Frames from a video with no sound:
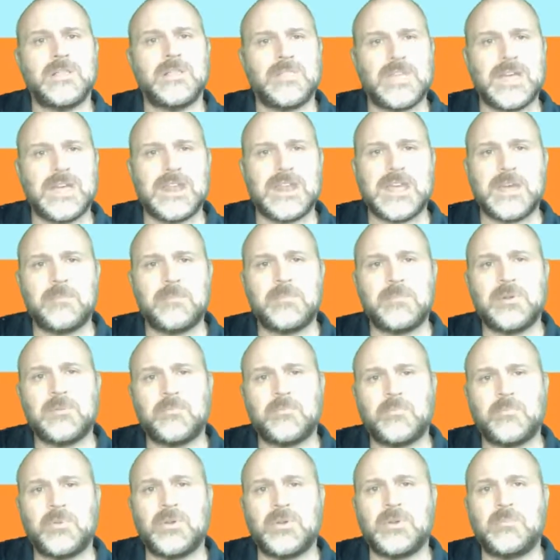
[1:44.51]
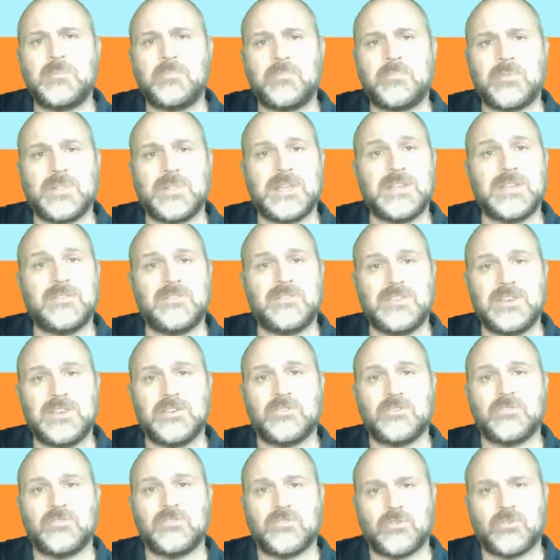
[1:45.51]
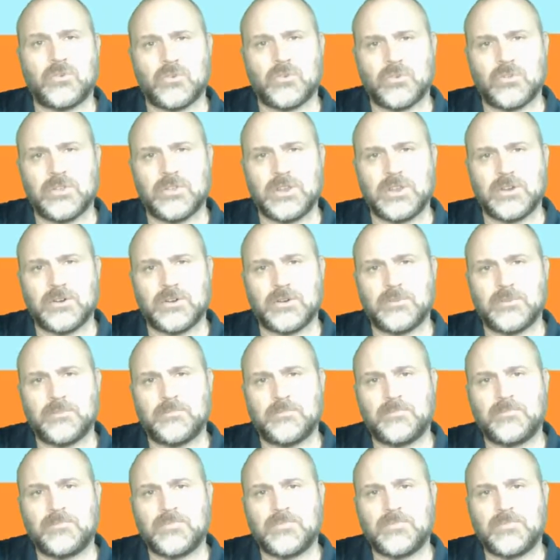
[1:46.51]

that had been put in place years earlier.